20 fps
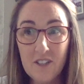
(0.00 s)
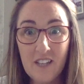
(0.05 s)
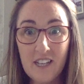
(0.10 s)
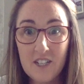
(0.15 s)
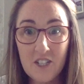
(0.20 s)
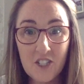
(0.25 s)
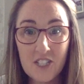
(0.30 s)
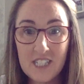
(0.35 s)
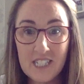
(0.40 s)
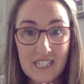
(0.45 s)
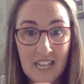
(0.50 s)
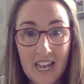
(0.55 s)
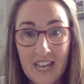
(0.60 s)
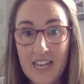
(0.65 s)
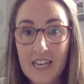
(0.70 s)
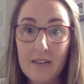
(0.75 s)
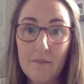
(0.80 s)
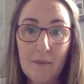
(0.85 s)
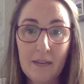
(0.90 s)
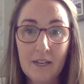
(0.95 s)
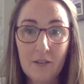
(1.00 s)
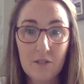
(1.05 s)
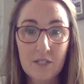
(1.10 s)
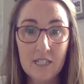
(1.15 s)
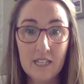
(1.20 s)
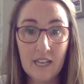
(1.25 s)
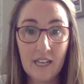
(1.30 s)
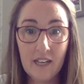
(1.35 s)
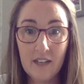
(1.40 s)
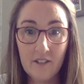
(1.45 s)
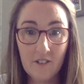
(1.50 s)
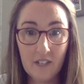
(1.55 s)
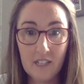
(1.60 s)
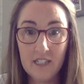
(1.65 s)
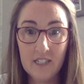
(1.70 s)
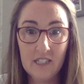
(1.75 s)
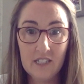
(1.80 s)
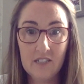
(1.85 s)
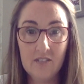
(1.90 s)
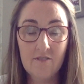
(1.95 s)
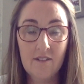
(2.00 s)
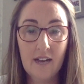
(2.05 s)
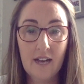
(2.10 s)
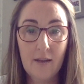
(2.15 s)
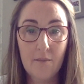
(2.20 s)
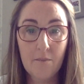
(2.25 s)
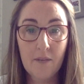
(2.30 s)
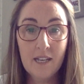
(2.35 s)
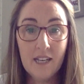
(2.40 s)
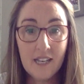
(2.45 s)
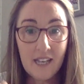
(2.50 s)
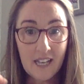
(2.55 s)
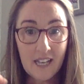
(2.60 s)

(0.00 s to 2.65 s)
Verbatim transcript: that they're just saying about it on Instagram.